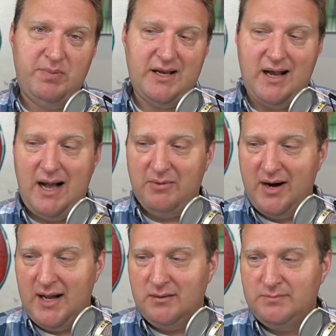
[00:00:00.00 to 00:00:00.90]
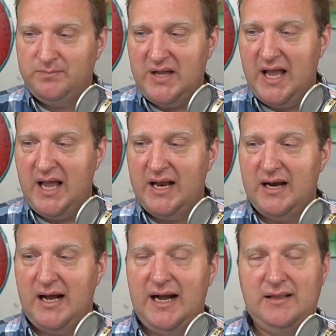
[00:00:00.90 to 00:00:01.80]
but I'm around
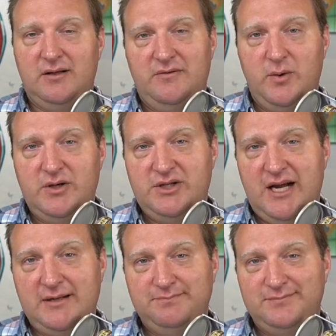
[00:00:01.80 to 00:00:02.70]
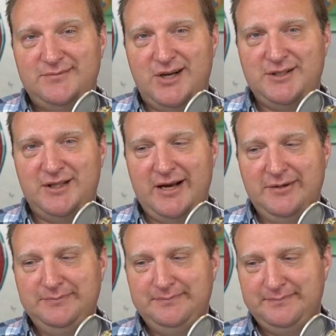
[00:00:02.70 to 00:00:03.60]
and I look forward to chatting. Talk to you later.